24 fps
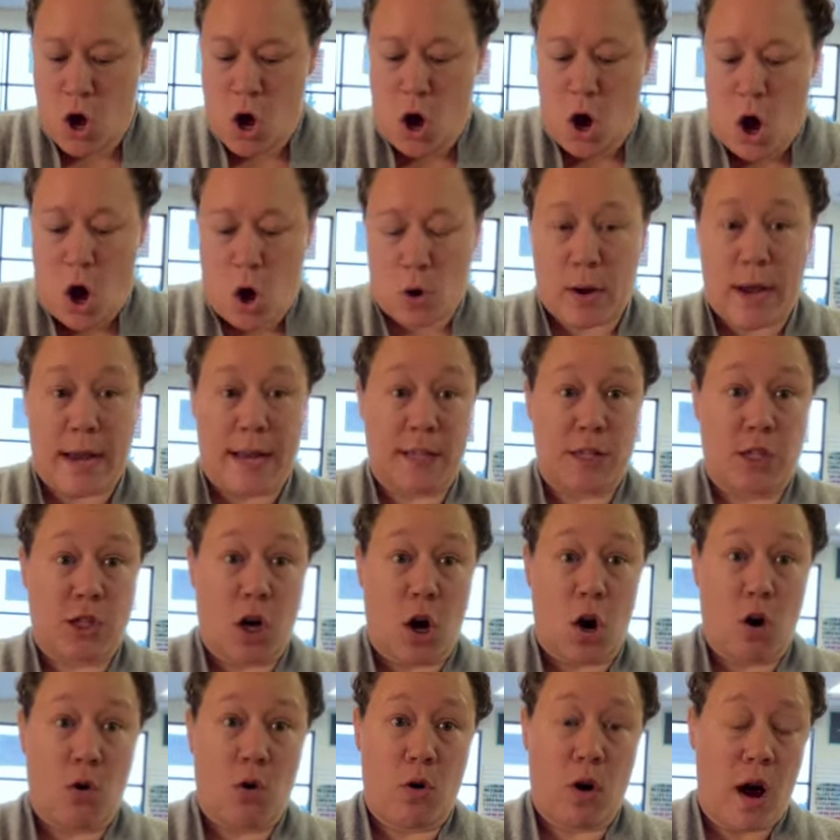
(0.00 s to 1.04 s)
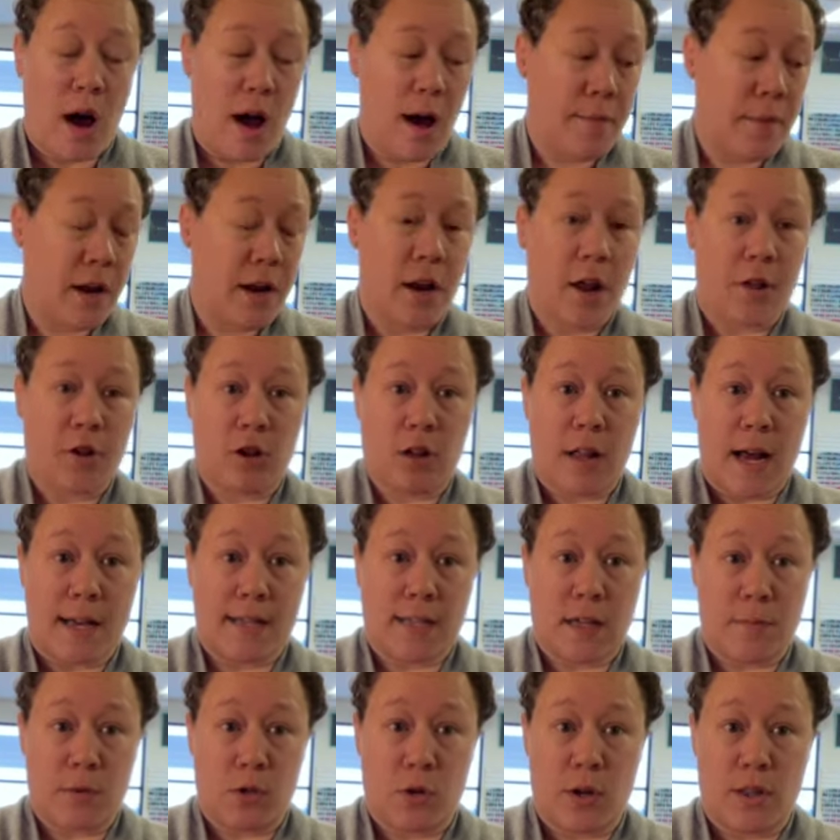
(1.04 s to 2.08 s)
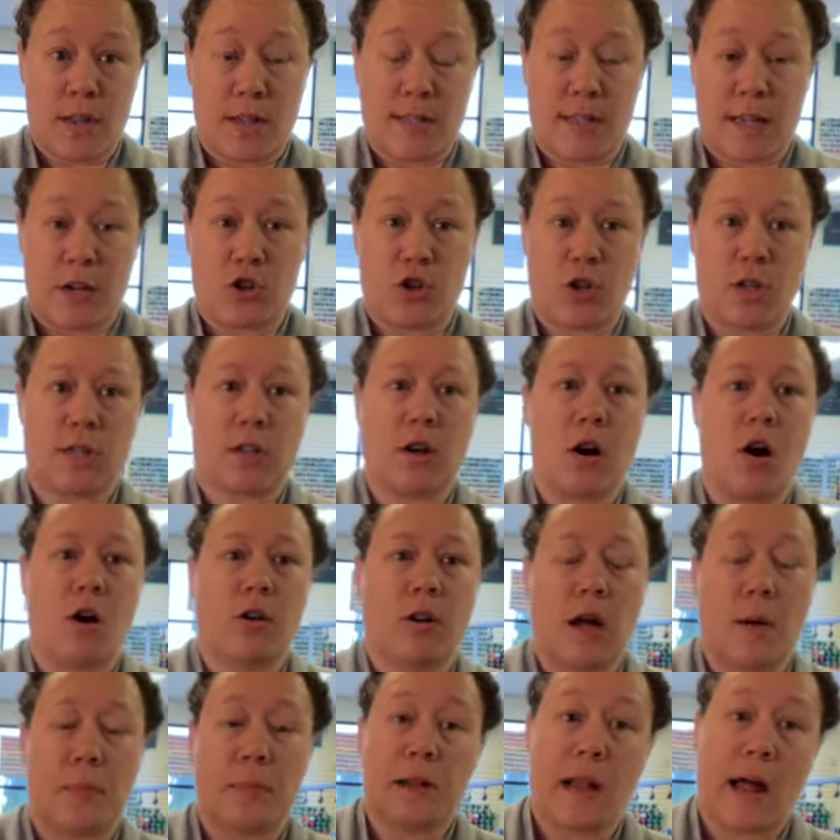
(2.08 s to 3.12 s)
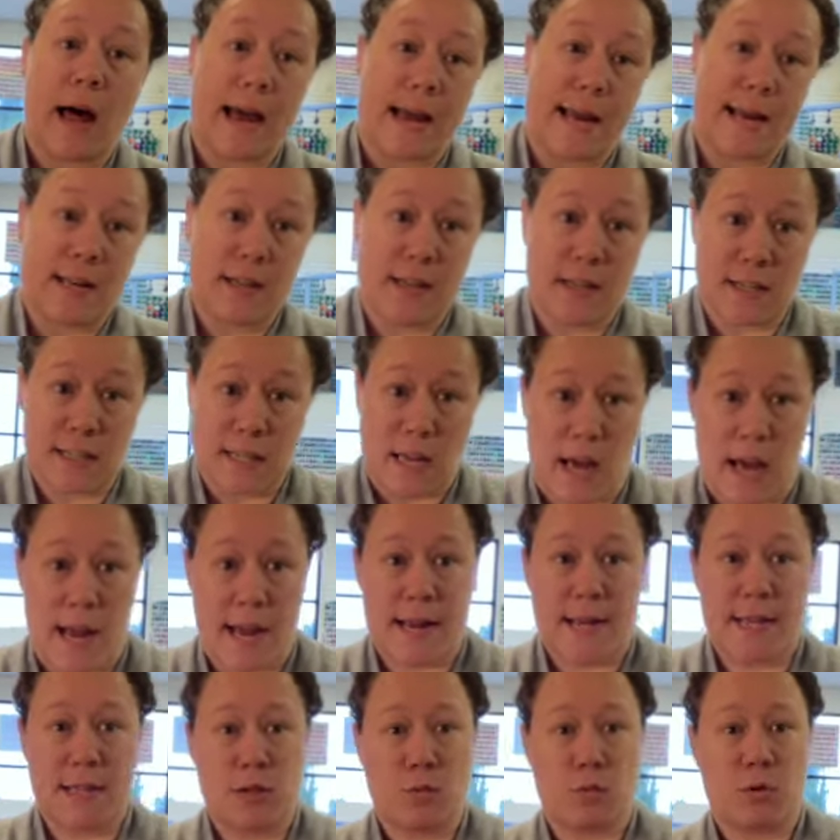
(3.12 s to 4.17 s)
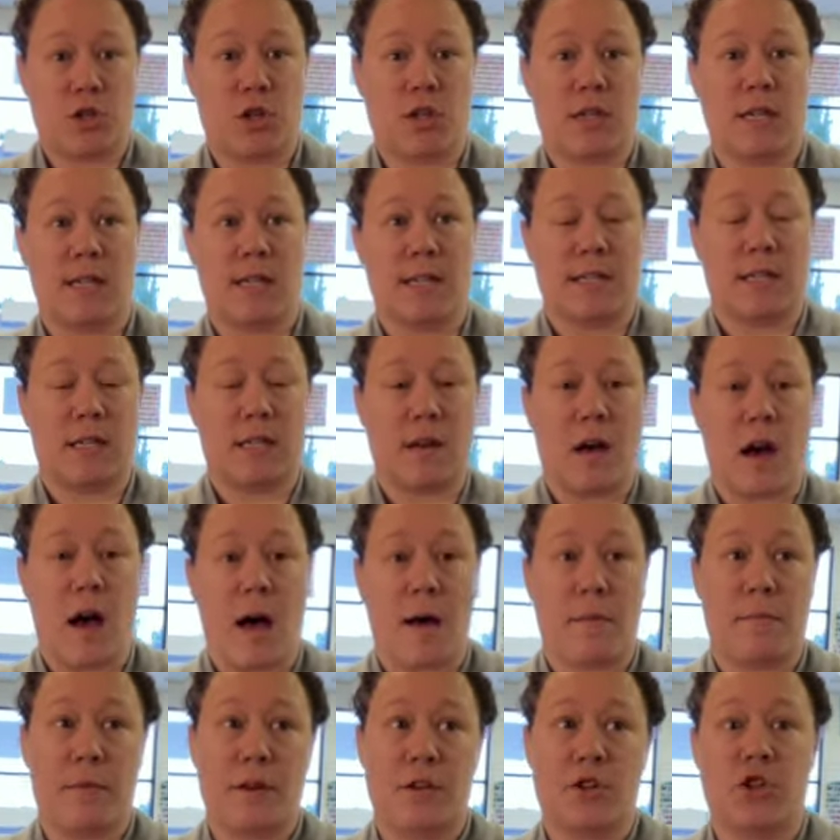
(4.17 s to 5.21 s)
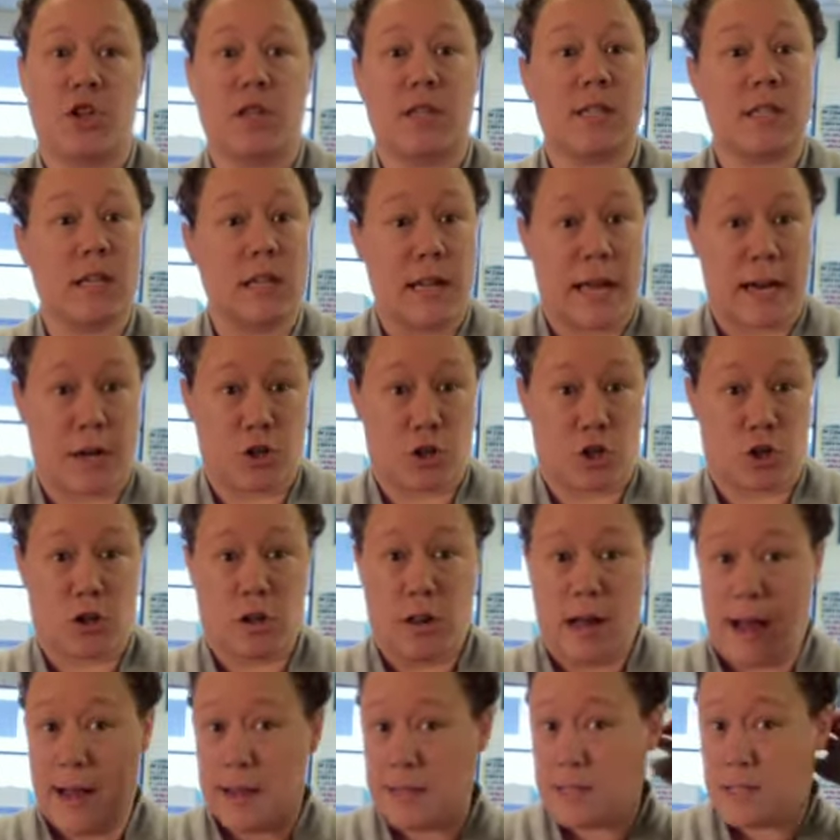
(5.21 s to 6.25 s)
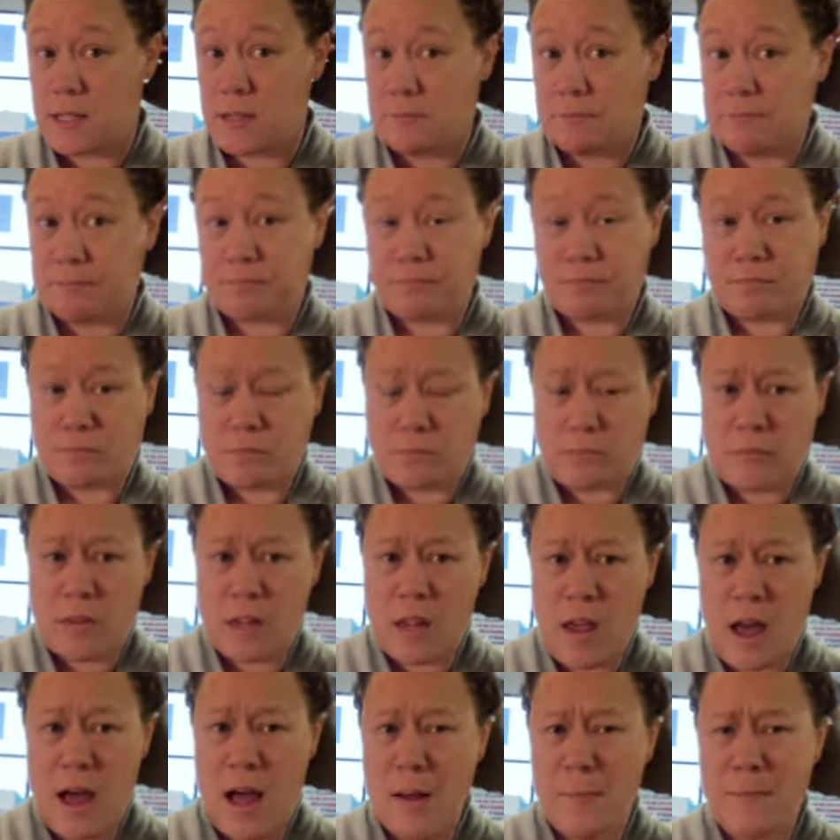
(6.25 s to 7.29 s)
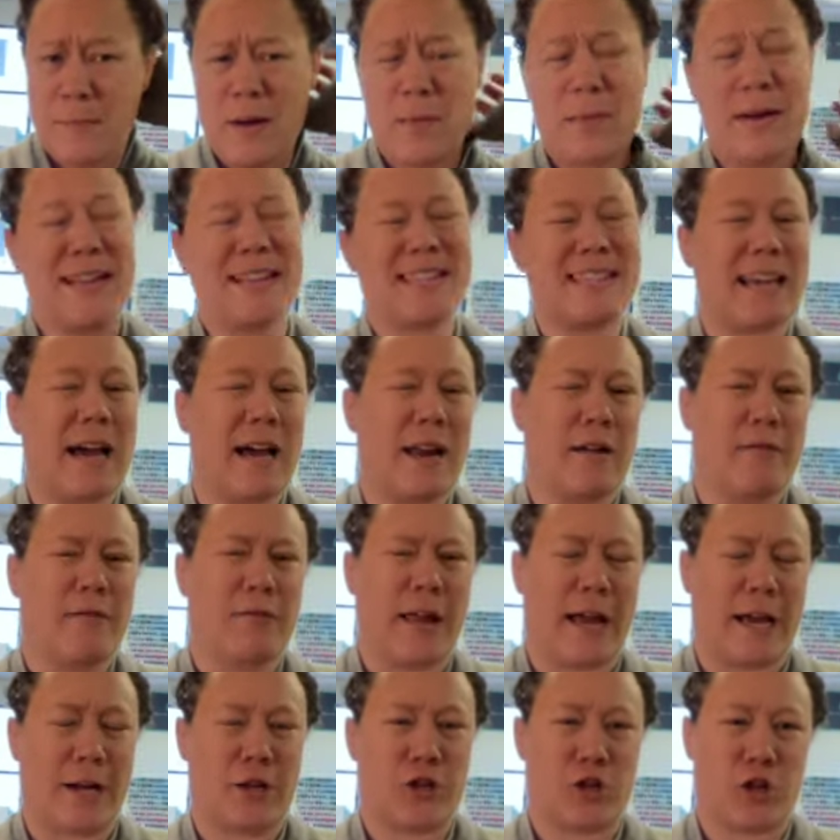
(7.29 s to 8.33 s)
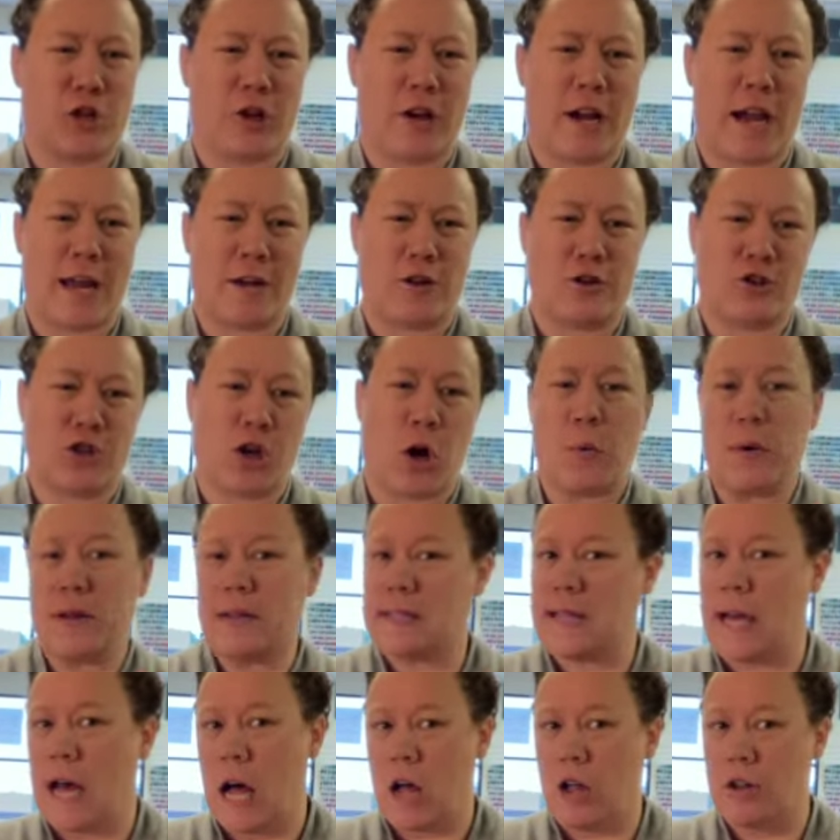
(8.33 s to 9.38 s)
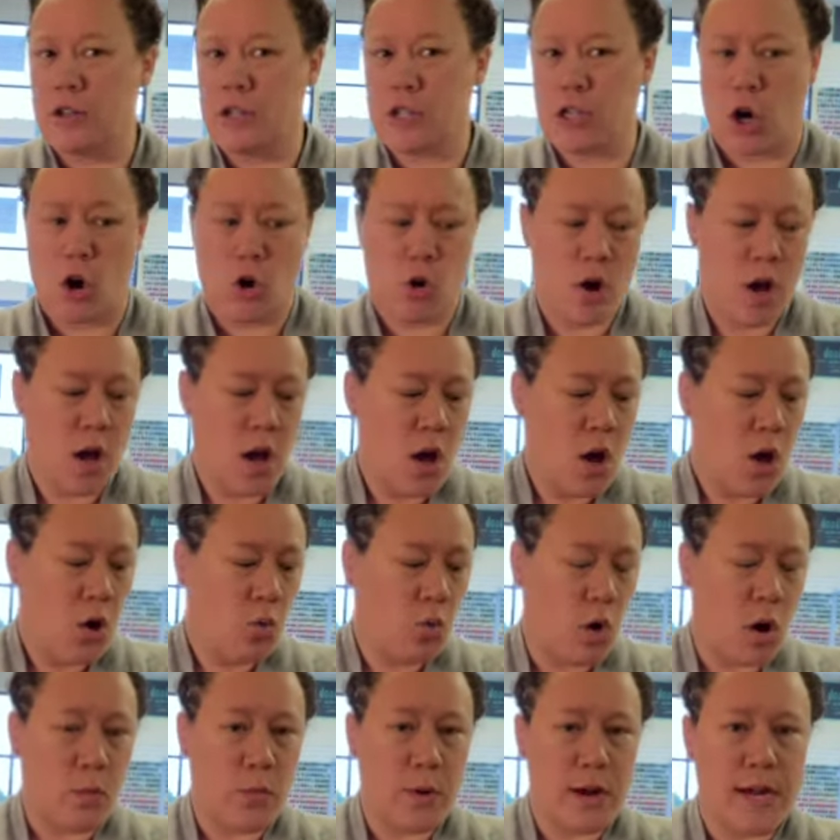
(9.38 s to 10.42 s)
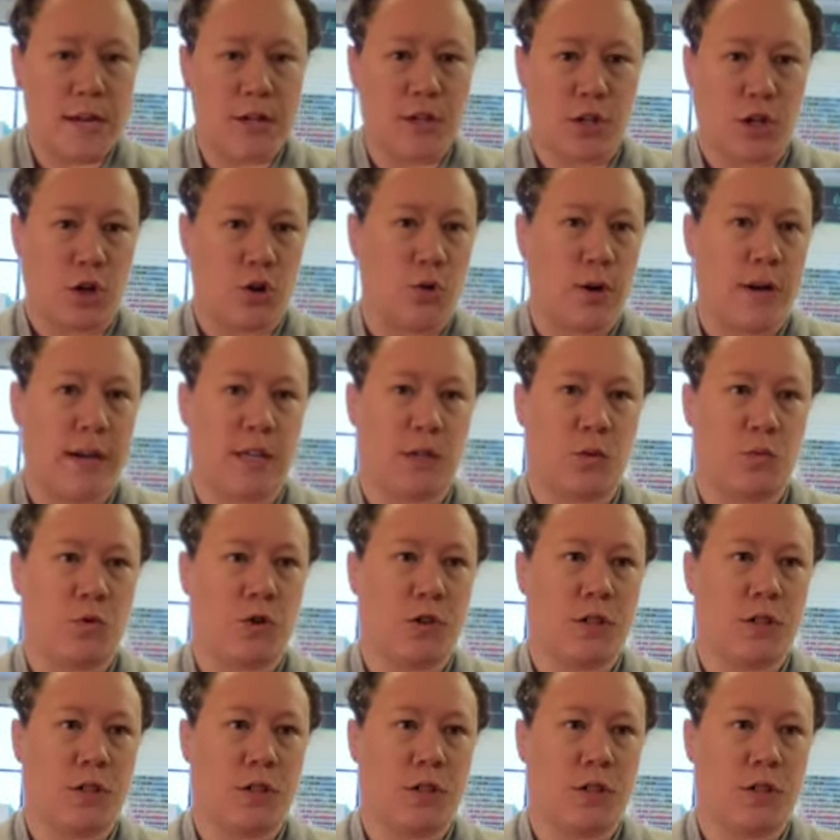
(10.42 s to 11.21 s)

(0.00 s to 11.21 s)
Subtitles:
Okay, so another class I'm doing this session is called Applying Designs, which is just a lecture class. But it's kind of lecture and show and tell. So what we do is we'll